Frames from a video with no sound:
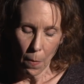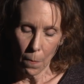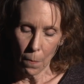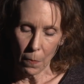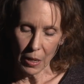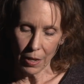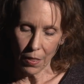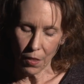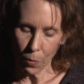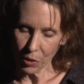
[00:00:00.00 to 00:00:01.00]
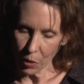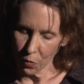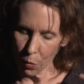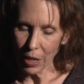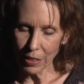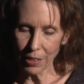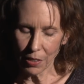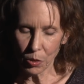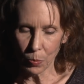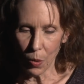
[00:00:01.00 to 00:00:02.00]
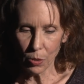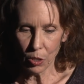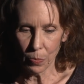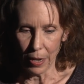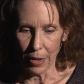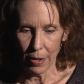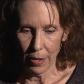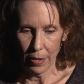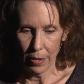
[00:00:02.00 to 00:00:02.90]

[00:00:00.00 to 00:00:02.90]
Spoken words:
But there was a voice that spoke to me